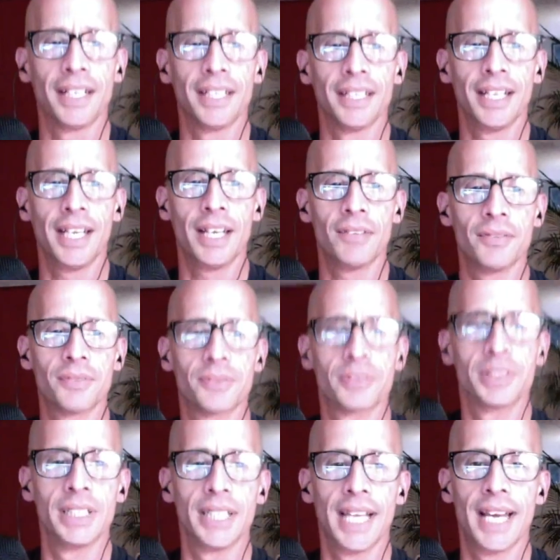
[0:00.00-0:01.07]
didn't
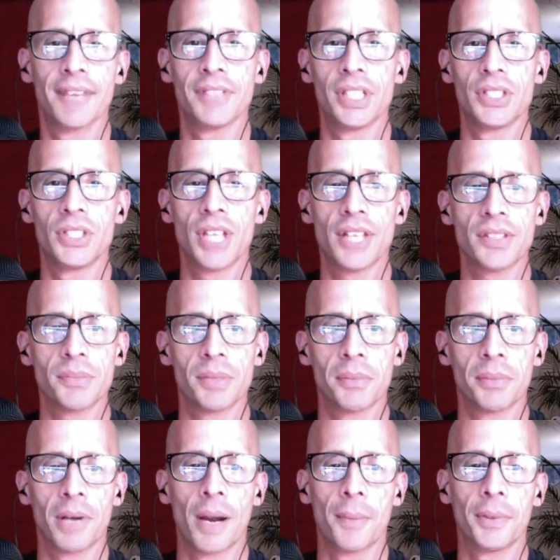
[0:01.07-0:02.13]
have the adjustment
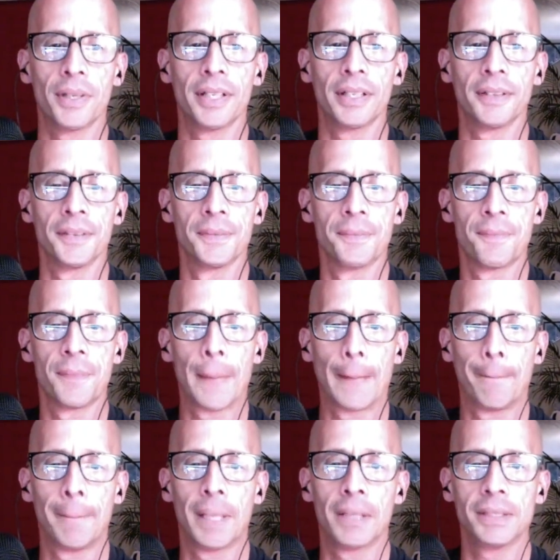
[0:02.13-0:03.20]
proper here.
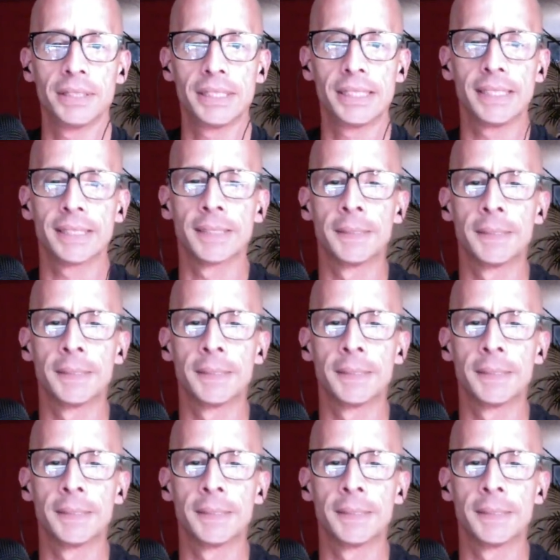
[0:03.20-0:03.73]
Apologies.